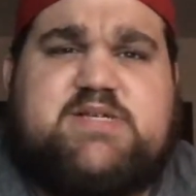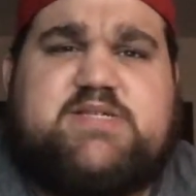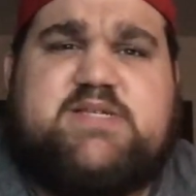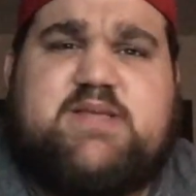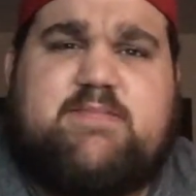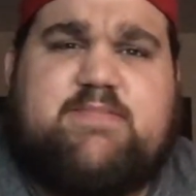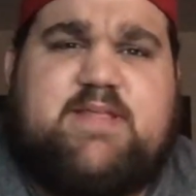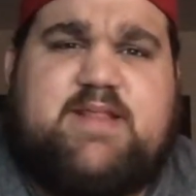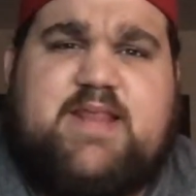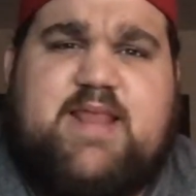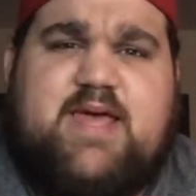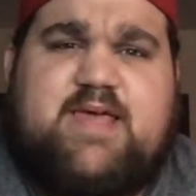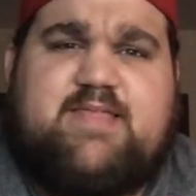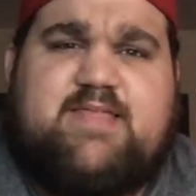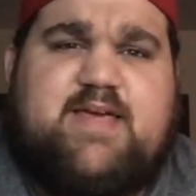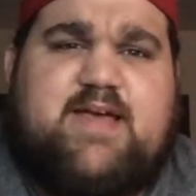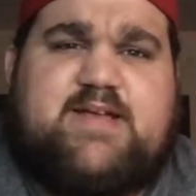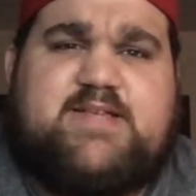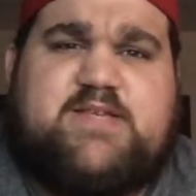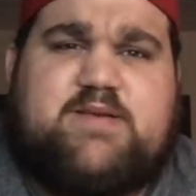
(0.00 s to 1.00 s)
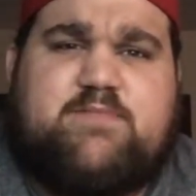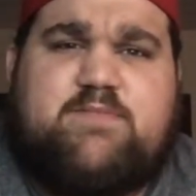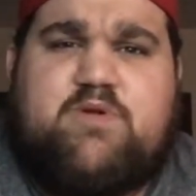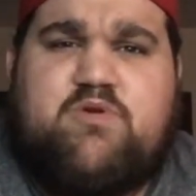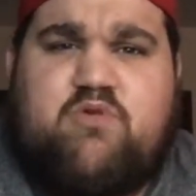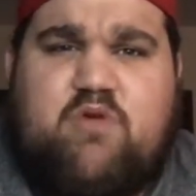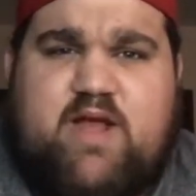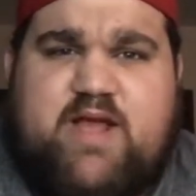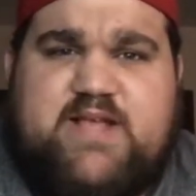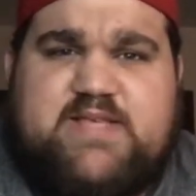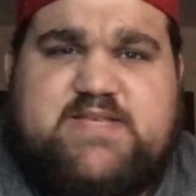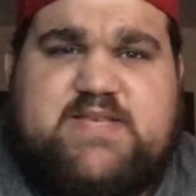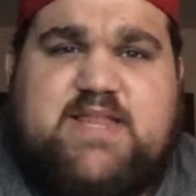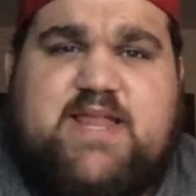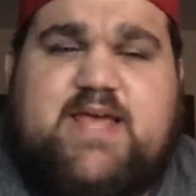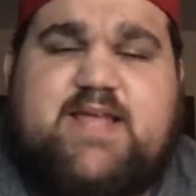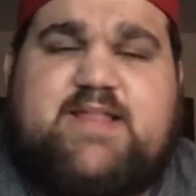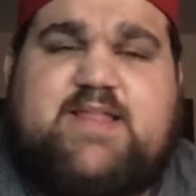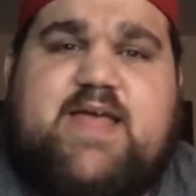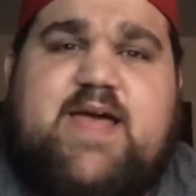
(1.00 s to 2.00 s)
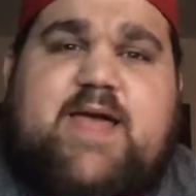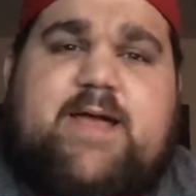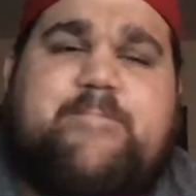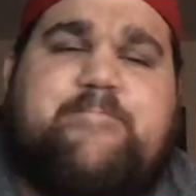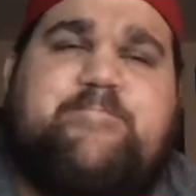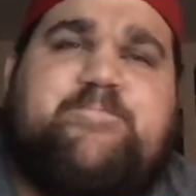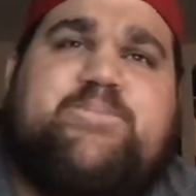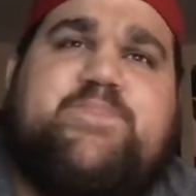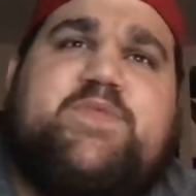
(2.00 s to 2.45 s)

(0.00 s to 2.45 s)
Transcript: Something like that, something crazy like that.